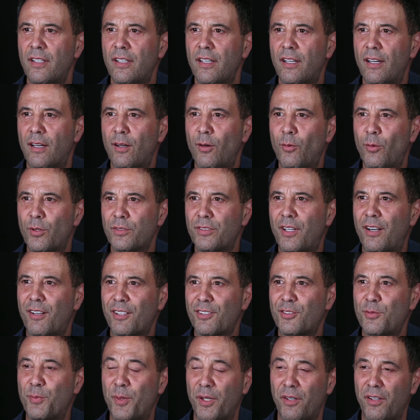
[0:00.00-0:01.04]
was our
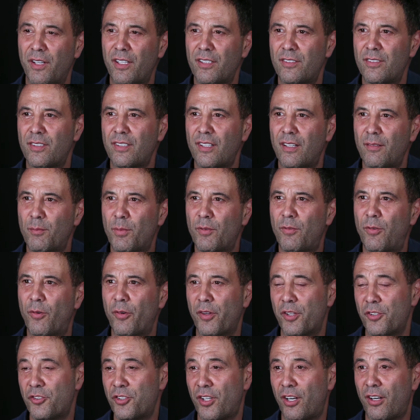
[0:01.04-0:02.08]
experience before
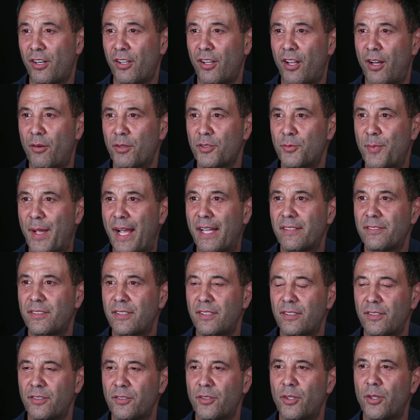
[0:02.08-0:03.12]
the charter law was passed
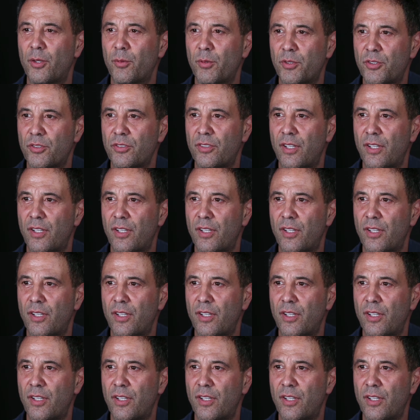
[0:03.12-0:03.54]
in Illinois, which is